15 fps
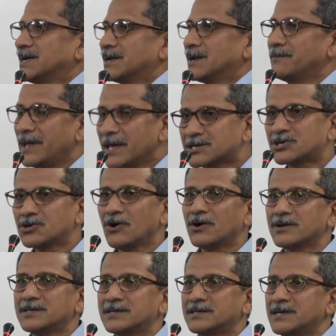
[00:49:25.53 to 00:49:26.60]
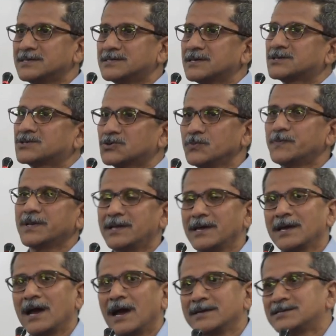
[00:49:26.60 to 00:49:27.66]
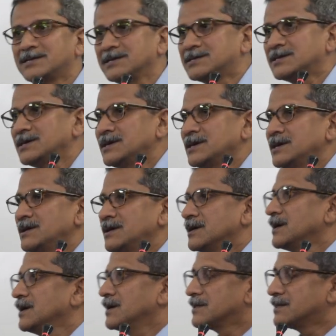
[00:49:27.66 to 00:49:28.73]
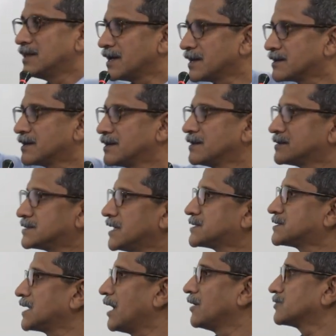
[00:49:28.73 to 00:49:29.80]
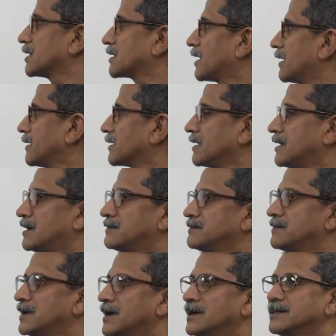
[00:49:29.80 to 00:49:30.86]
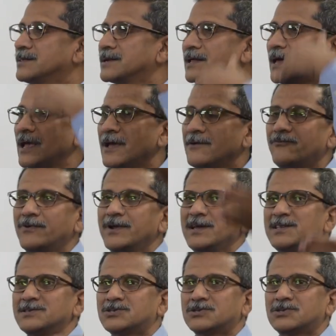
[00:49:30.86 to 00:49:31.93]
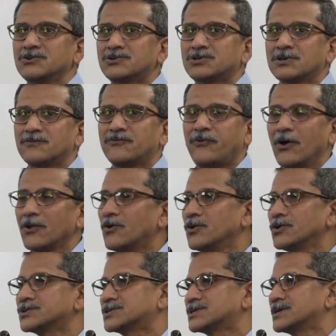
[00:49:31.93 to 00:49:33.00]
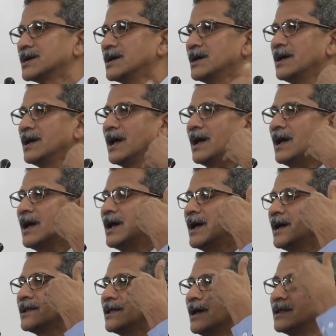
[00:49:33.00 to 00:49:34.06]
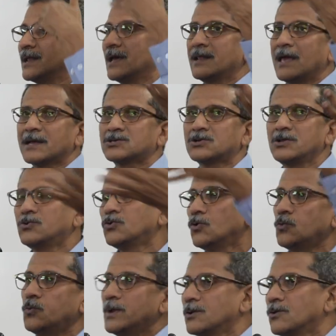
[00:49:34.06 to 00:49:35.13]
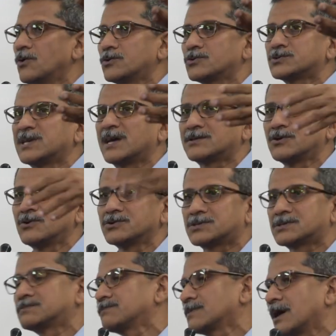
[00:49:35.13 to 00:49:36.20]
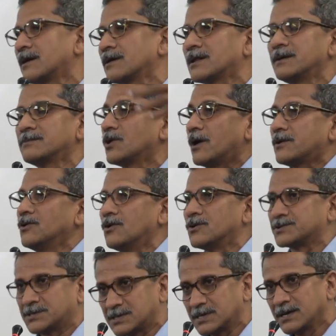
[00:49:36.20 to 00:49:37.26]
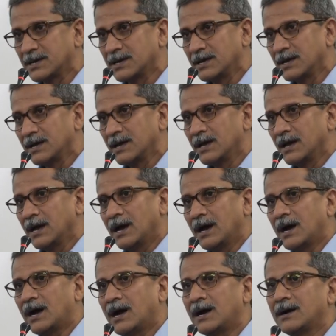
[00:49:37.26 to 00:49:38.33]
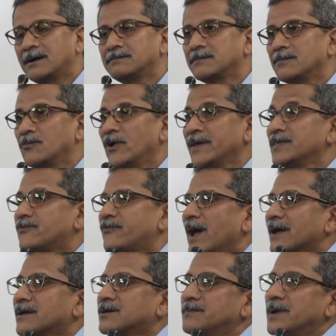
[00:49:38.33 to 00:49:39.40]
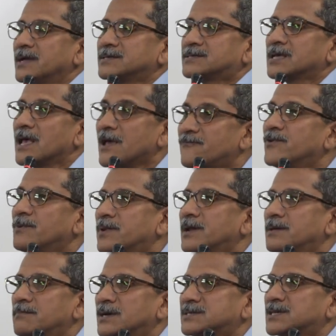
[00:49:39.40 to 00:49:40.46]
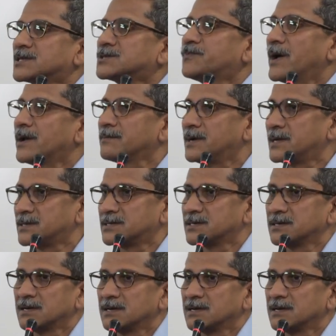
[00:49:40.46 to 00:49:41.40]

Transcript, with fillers: It will make sure that there is a stupid AICT that sets out a curriculum that every institution follows and, and, and actually who will go to set those curriculum, God knows. Um, when the fact remains, everybody must experiment.